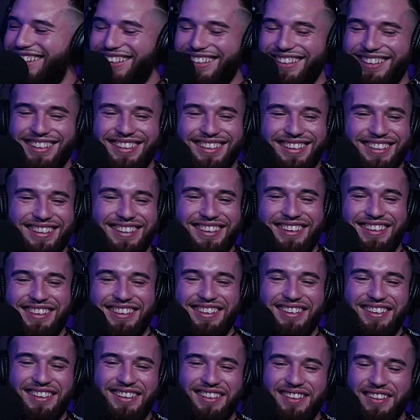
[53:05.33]
if your
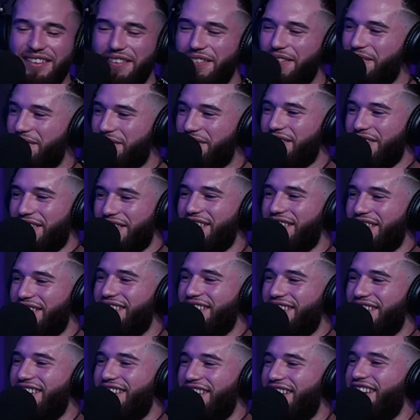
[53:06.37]
TV, the next question's
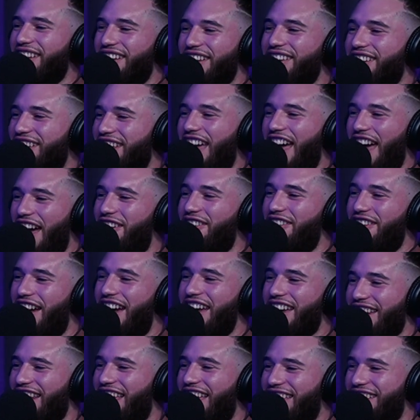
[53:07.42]
gonna be, yeah,
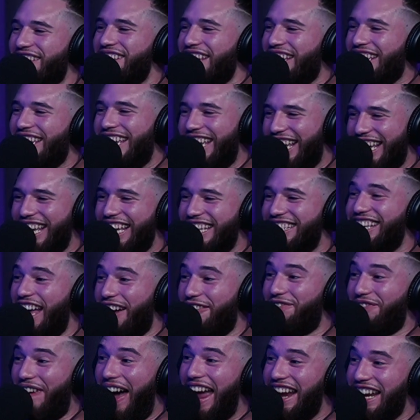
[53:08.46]
right. Like he's
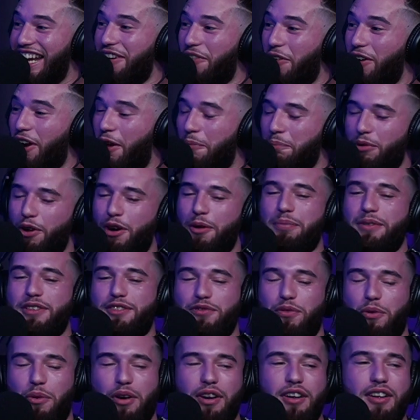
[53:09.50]
not finding one on
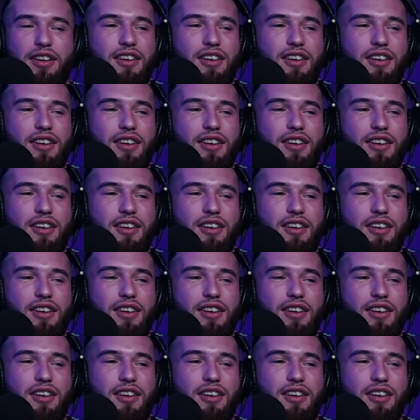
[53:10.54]
purpose I